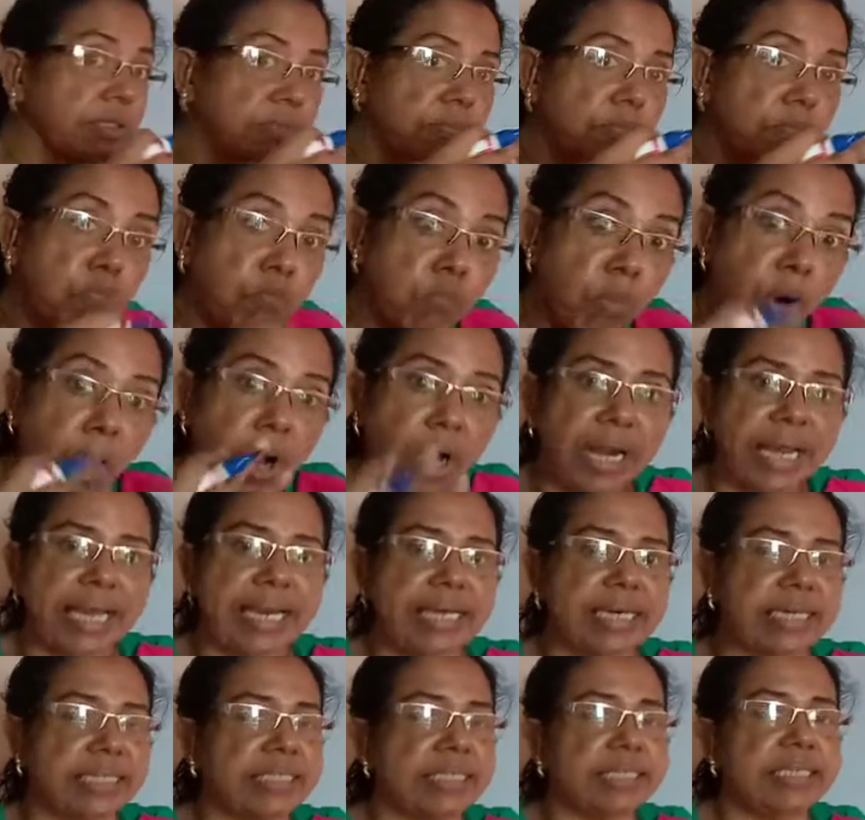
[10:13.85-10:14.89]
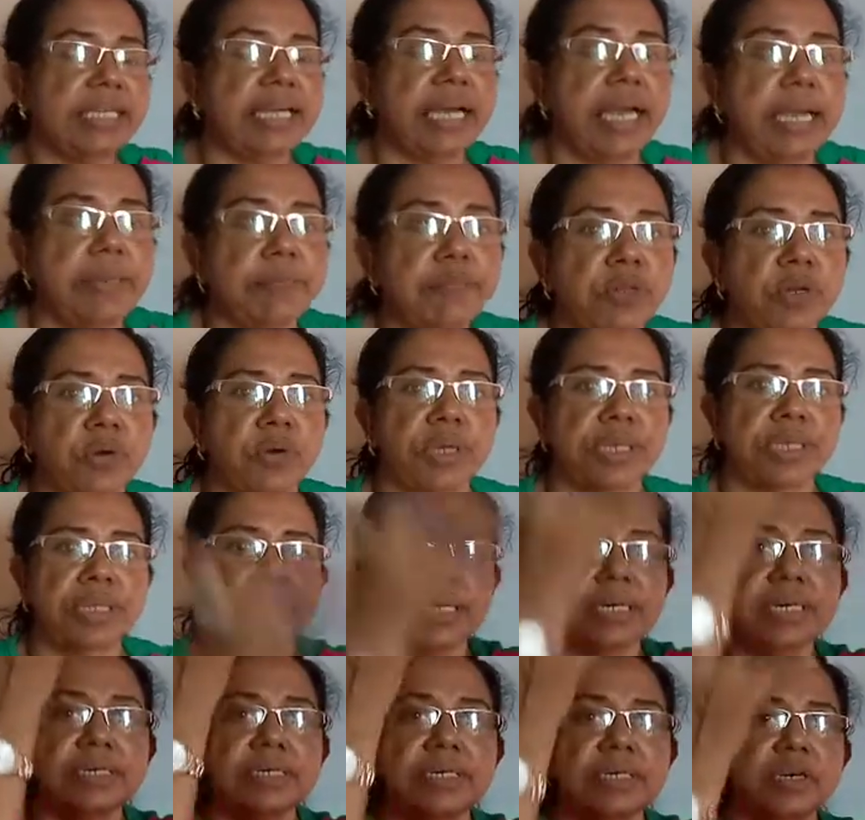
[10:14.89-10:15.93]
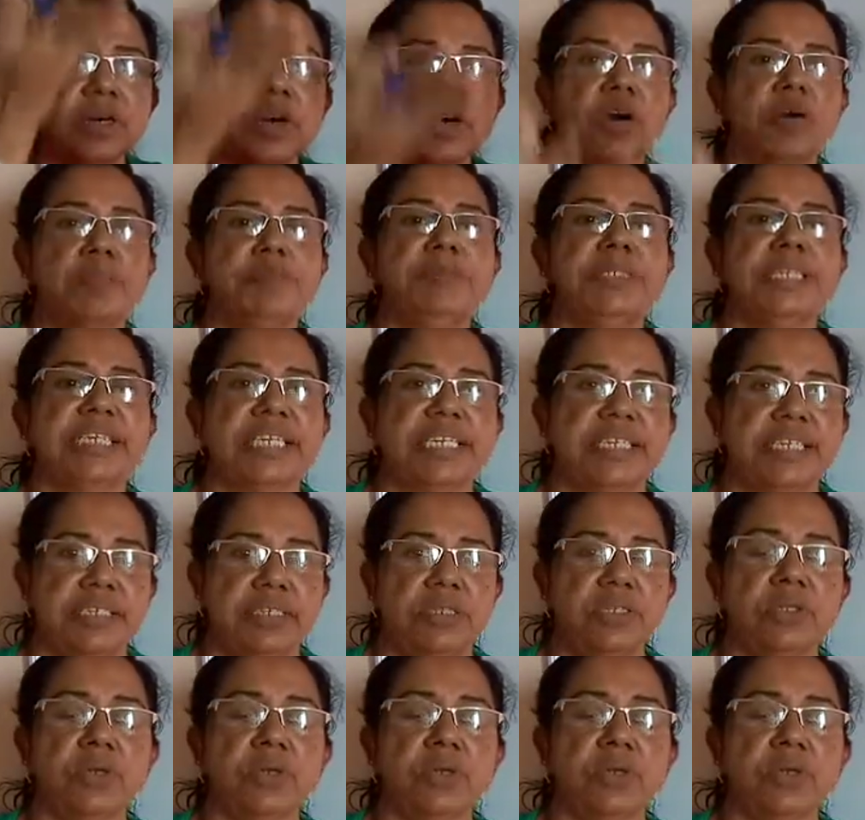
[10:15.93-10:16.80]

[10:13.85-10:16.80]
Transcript: more energy, I am throwing the object,